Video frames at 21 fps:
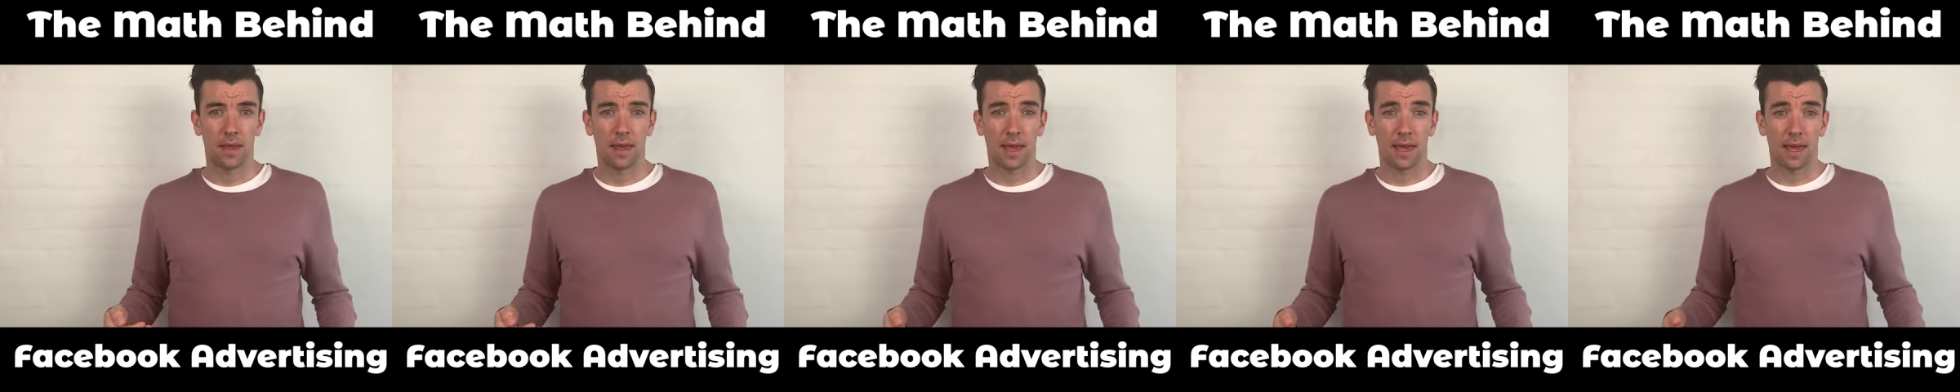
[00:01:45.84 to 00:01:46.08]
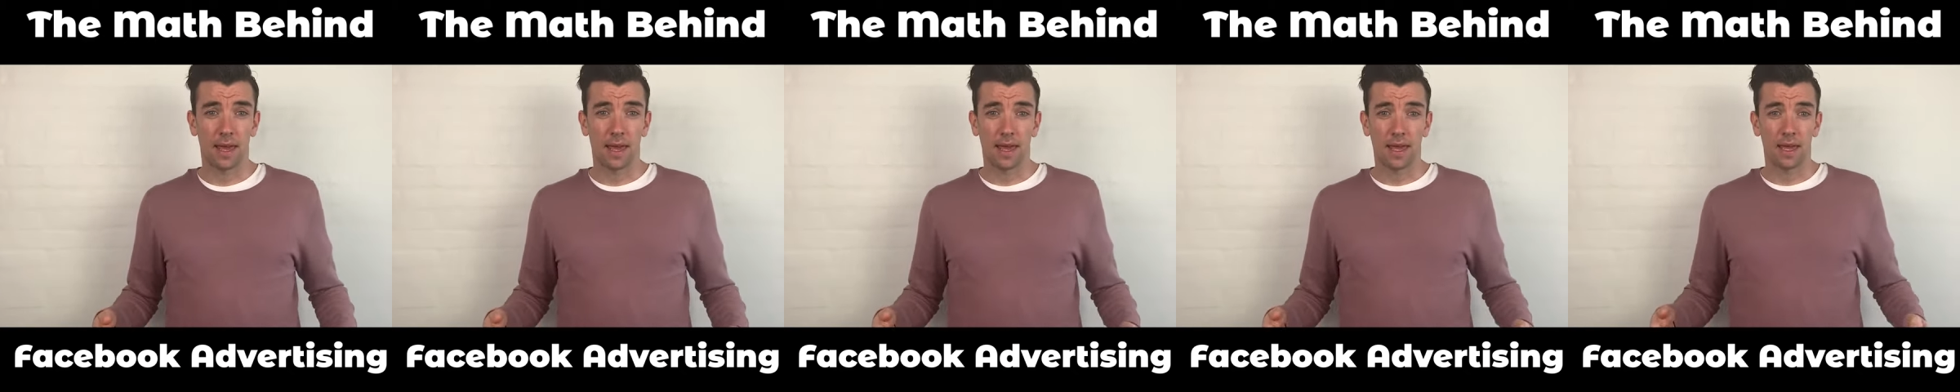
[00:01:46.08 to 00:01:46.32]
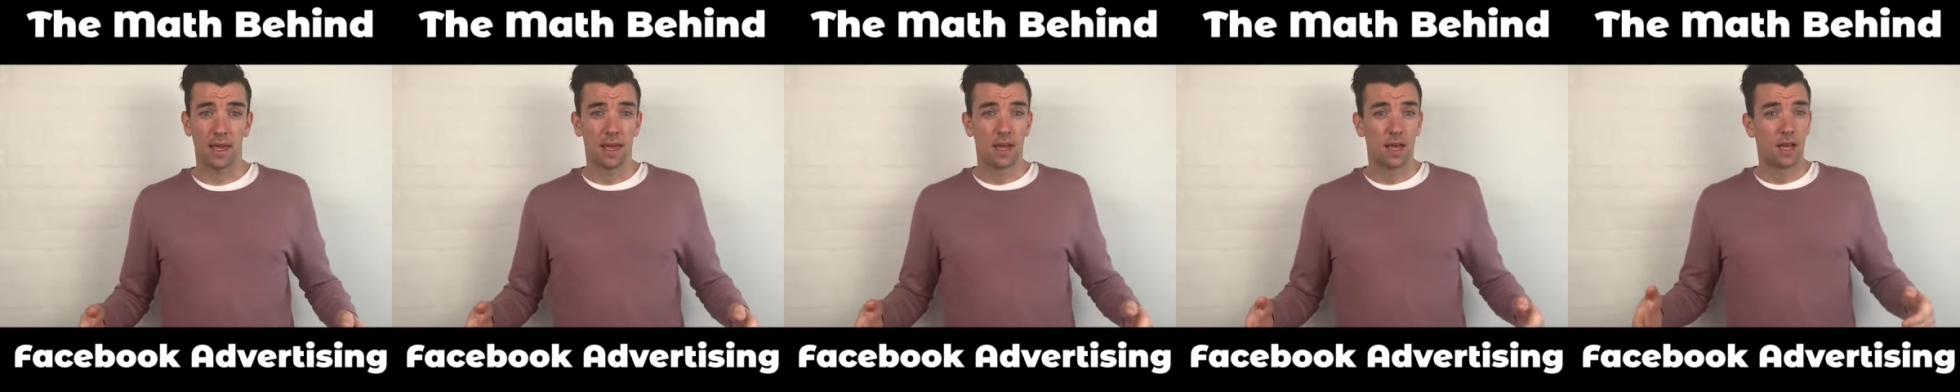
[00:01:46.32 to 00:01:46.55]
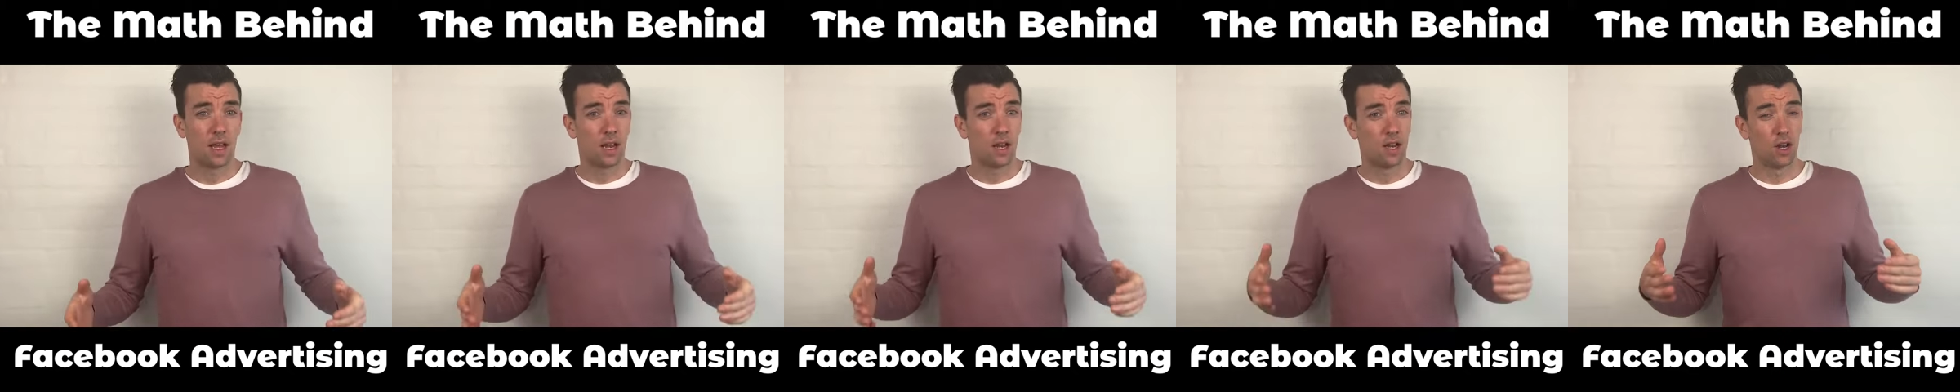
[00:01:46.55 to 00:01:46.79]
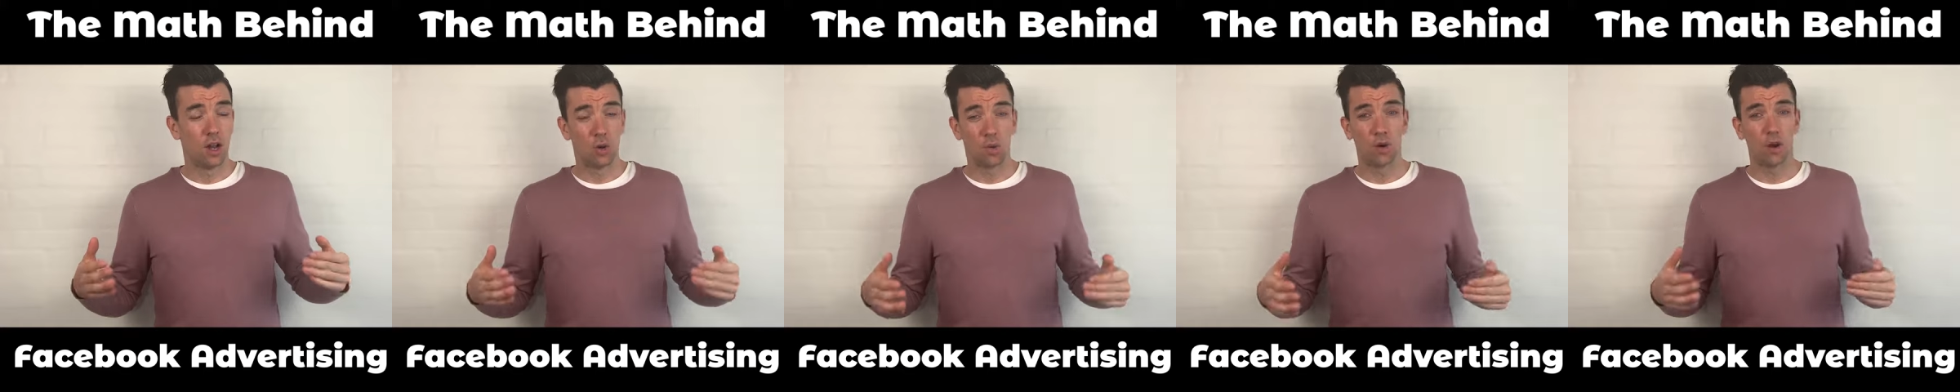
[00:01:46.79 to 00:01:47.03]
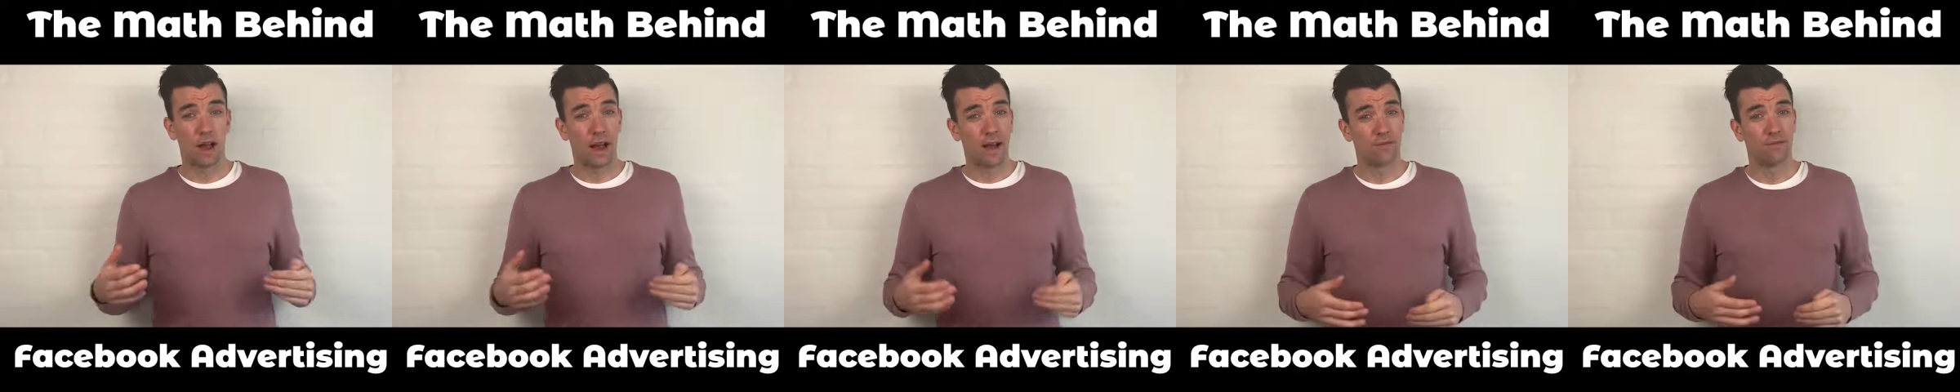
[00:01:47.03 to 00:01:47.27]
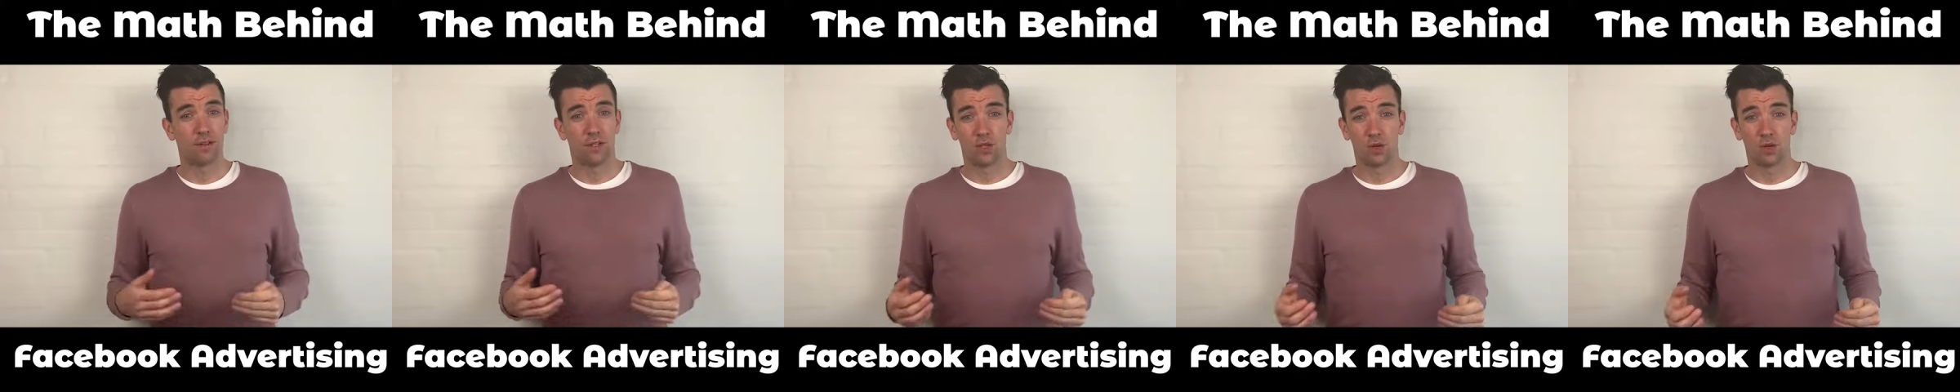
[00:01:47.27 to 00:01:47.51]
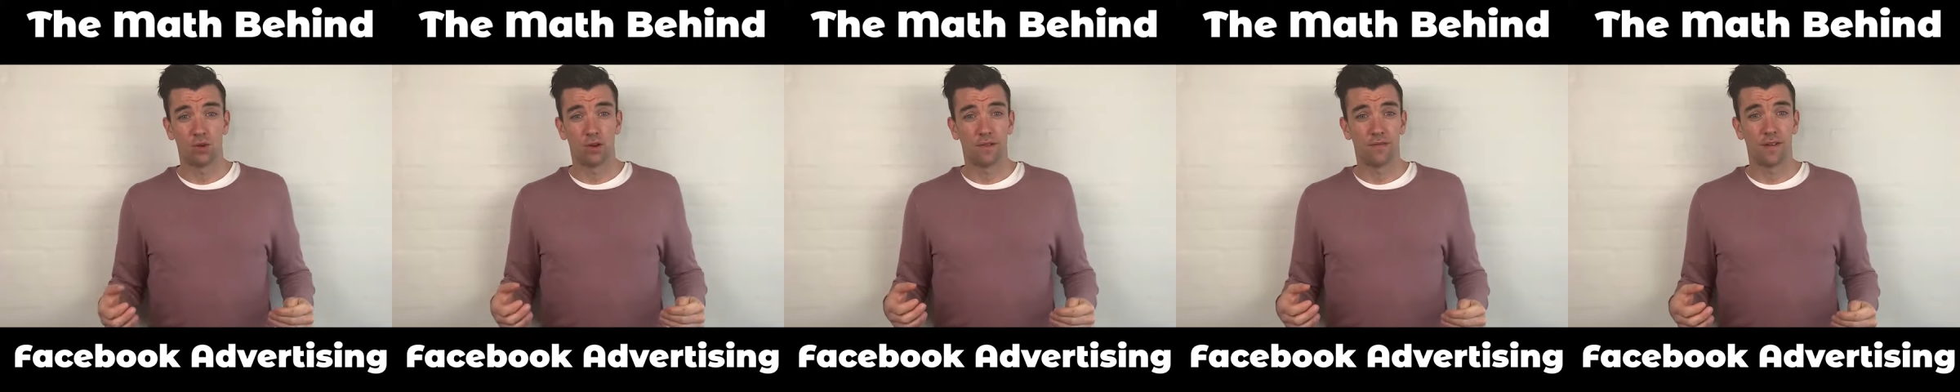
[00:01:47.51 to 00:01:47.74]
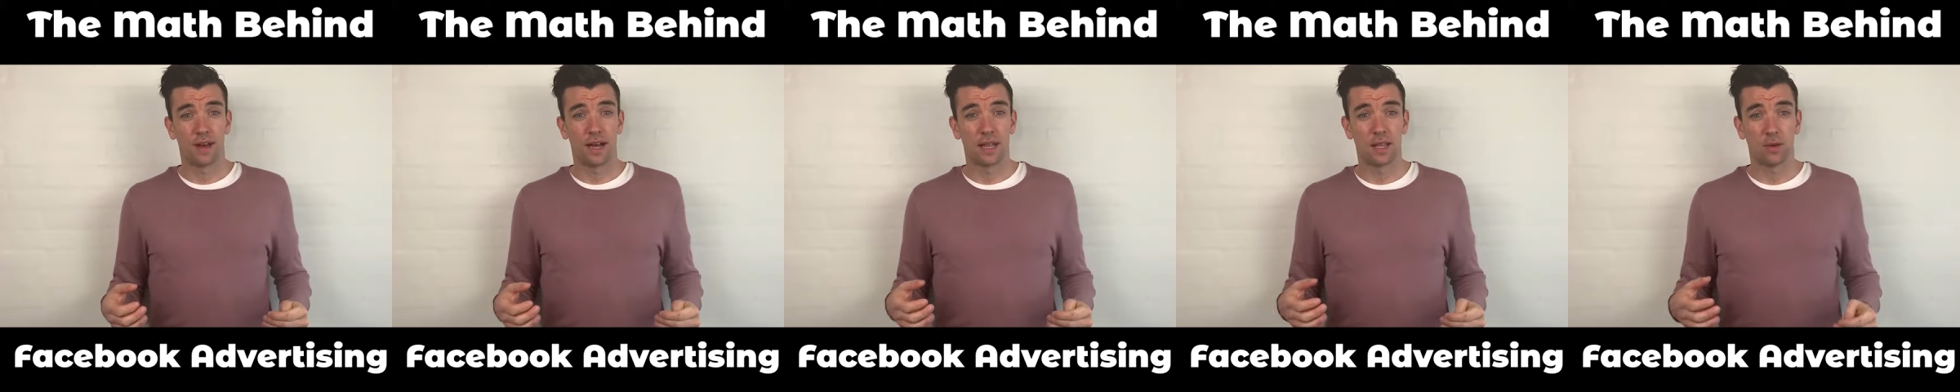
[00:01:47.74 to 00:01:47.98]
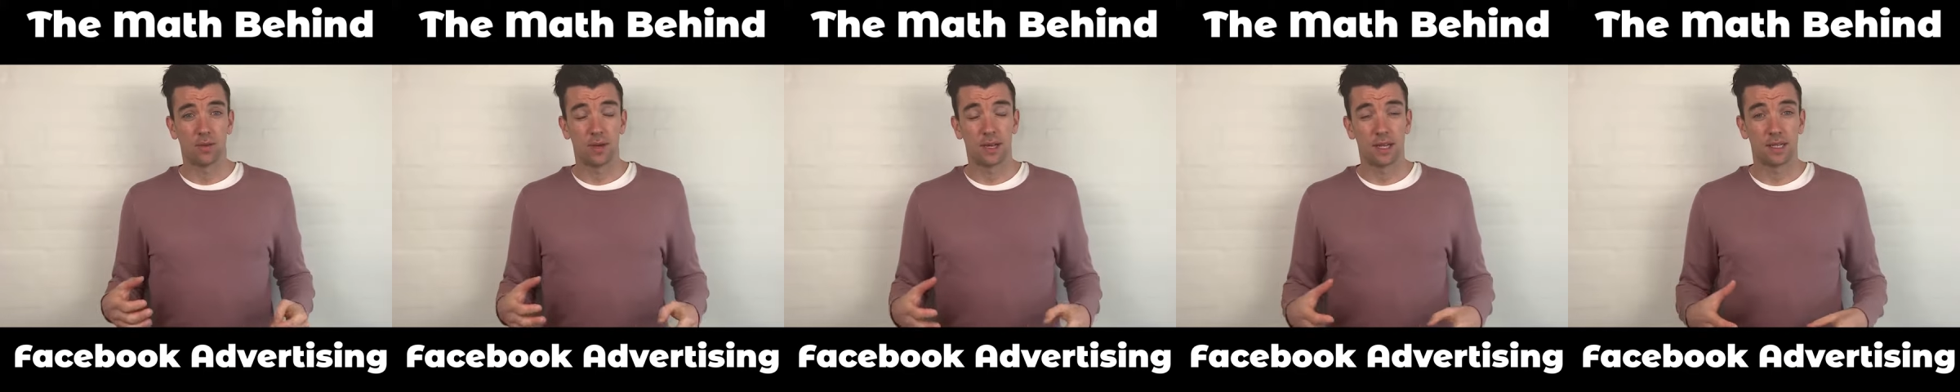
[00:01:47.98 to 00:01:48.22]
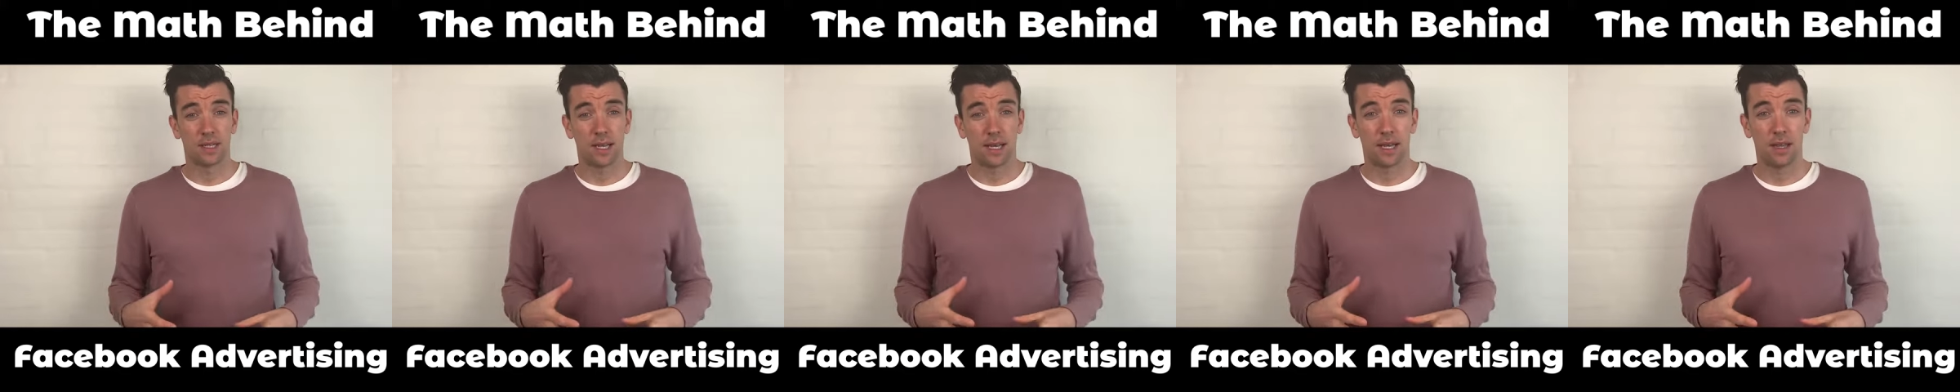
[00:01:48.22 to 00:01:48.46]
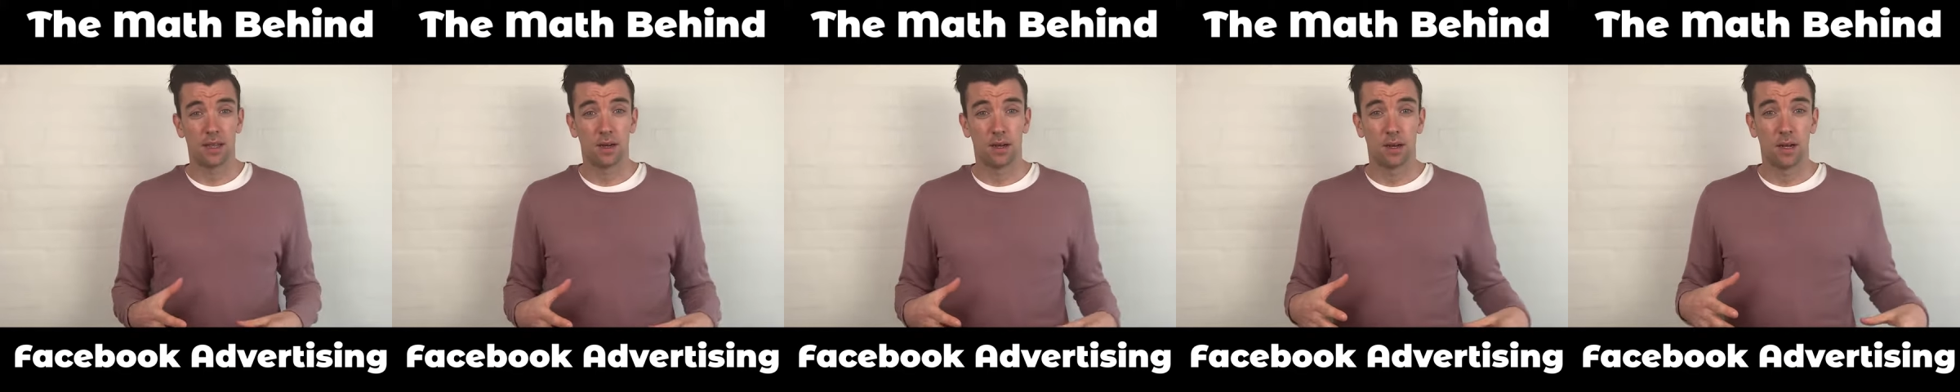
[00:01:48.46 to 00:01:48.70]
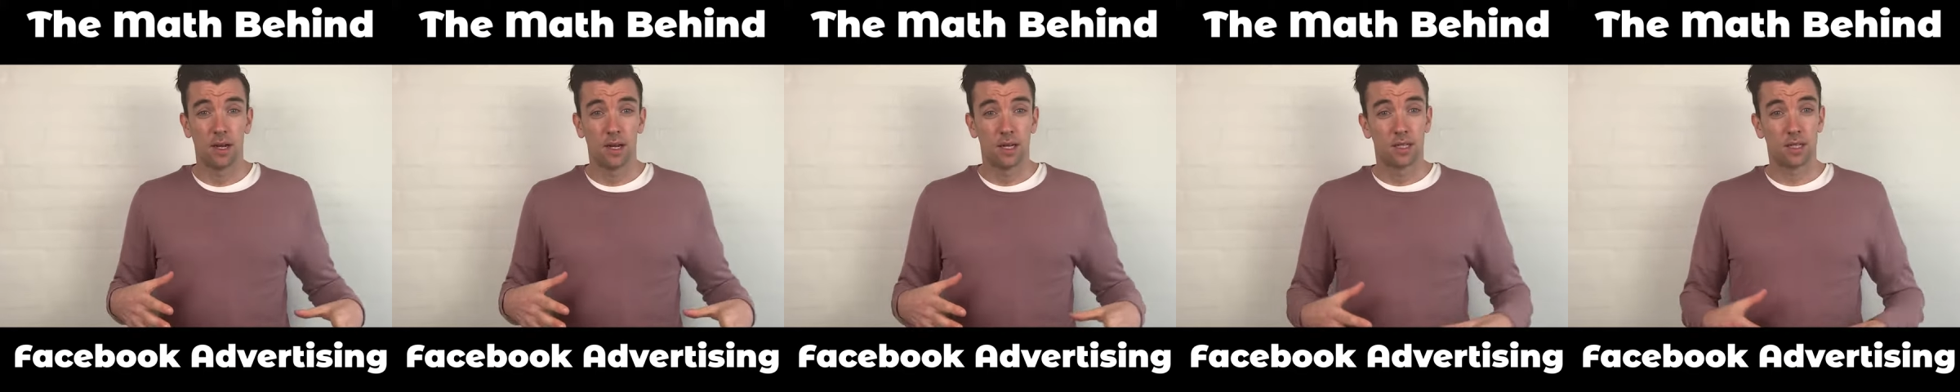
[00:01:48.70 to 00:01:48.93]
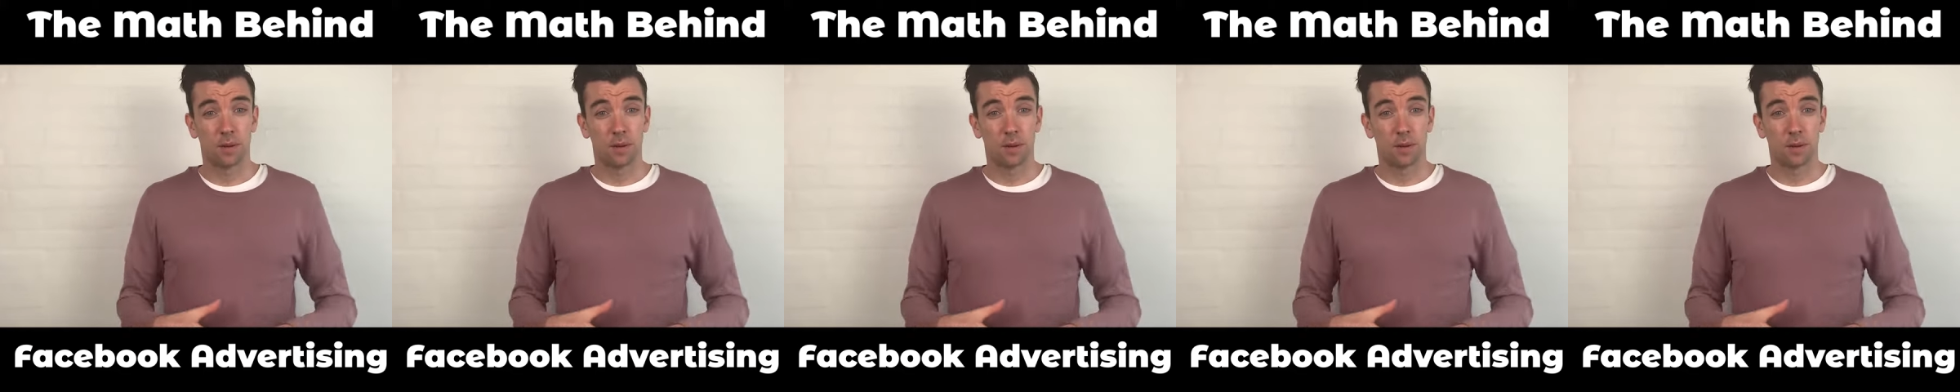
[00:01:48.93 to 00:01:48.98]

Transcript: a lower average order value is either